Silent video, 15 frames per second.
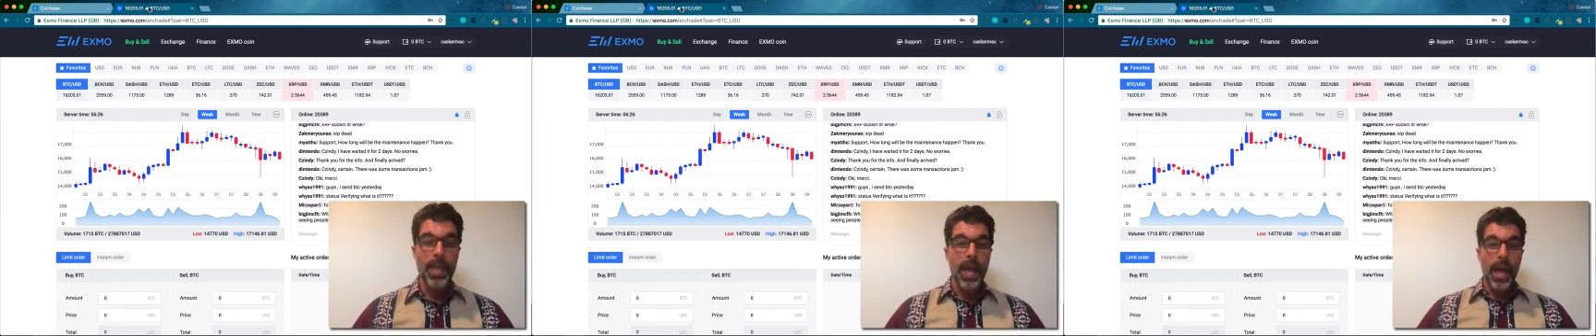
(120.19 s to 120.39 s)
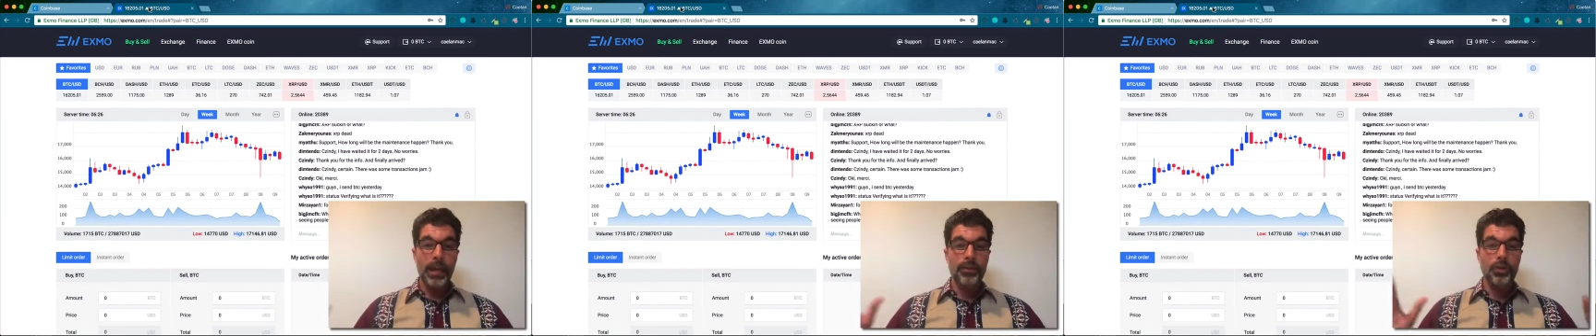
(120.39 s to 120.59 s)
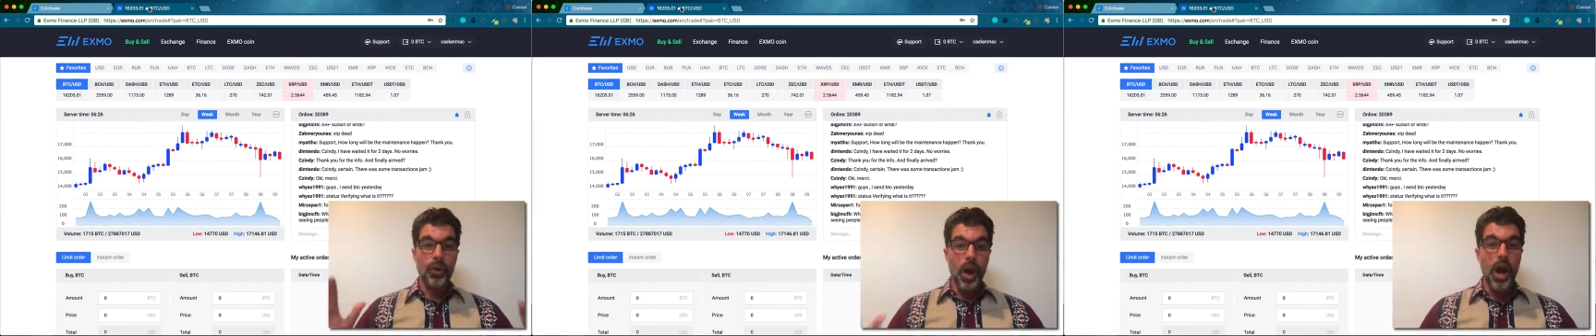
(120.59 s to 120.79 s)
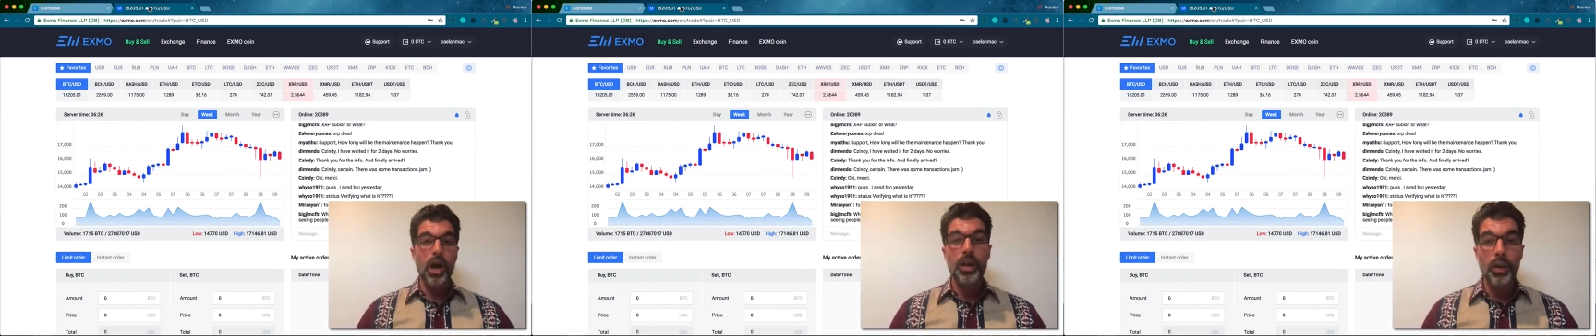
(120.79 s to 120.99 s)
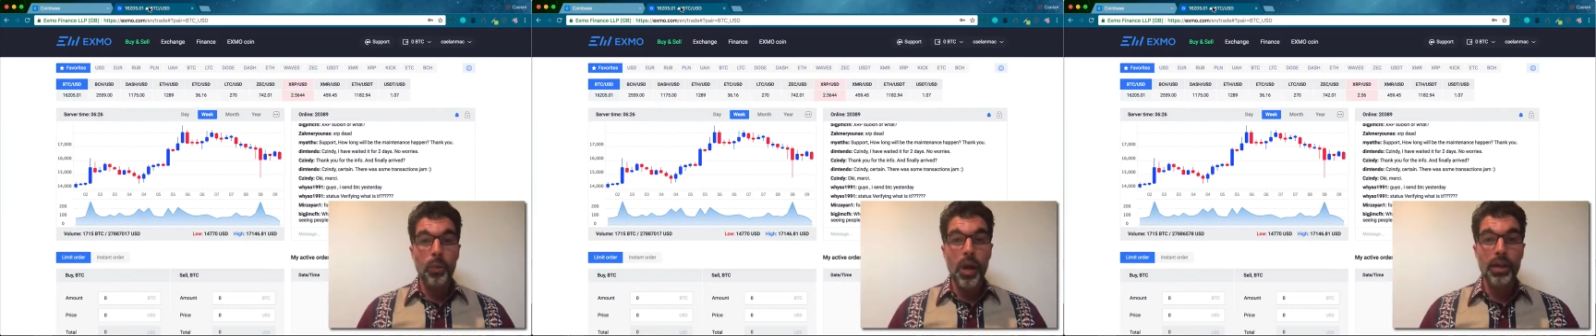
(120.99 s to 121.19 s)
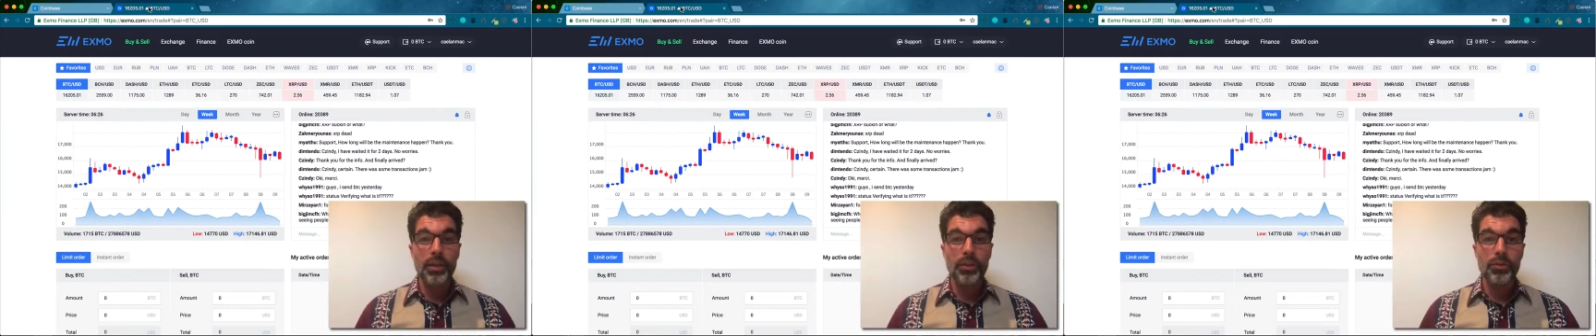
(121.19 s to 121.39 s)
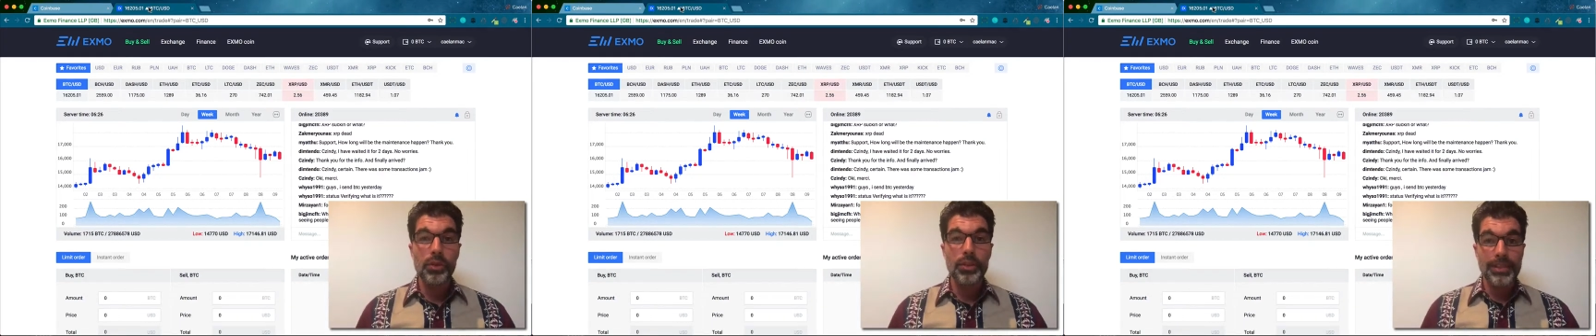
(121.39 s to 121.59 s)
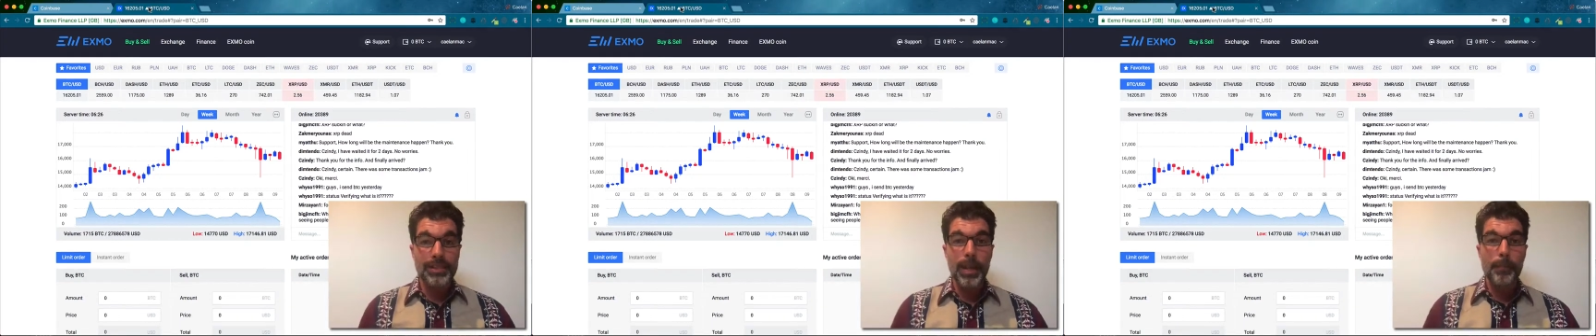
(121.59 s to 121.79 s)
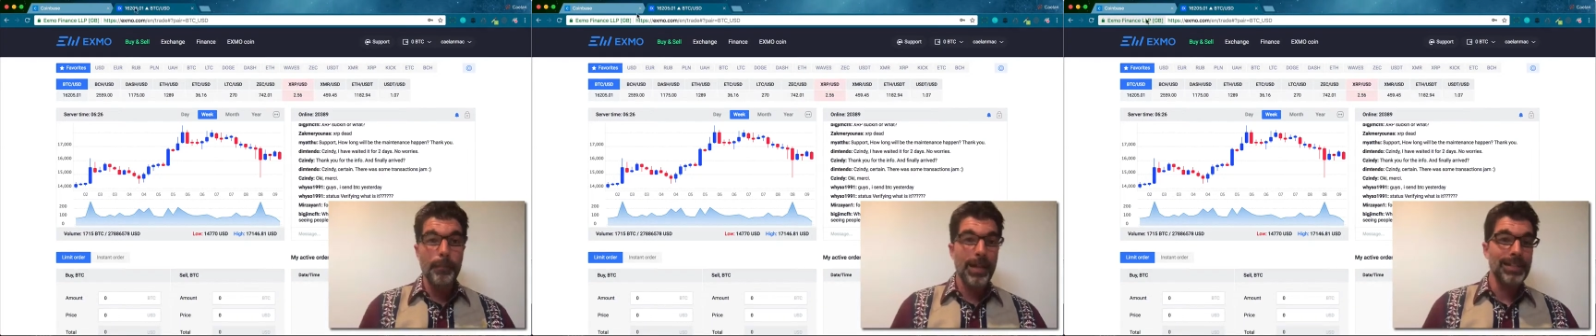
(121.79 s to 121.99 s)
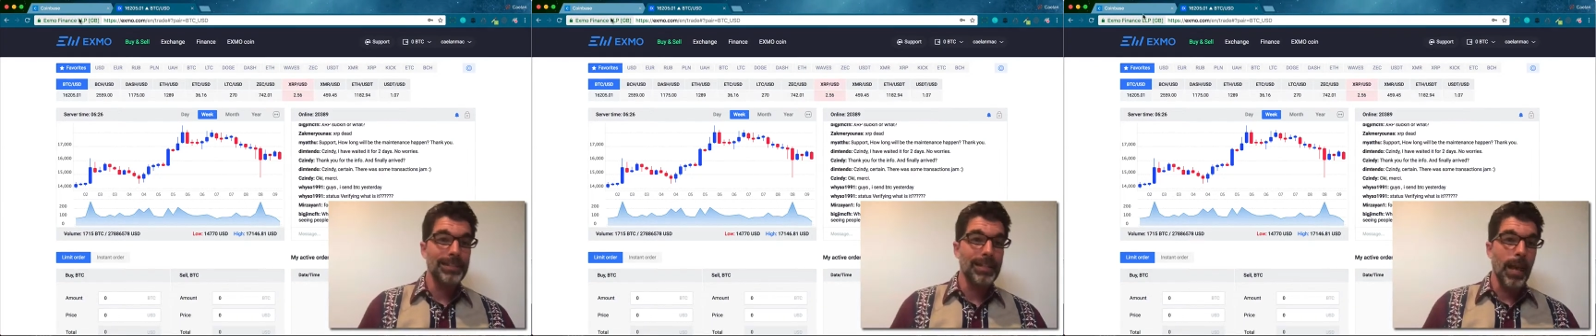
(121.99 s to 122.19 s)
And so I'm going to walk you through it step by
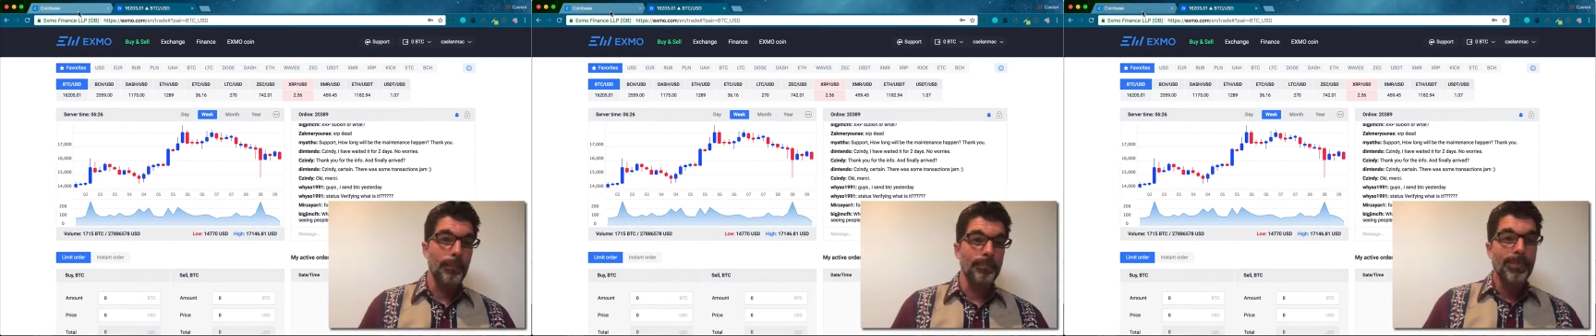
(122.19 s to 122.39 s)
step.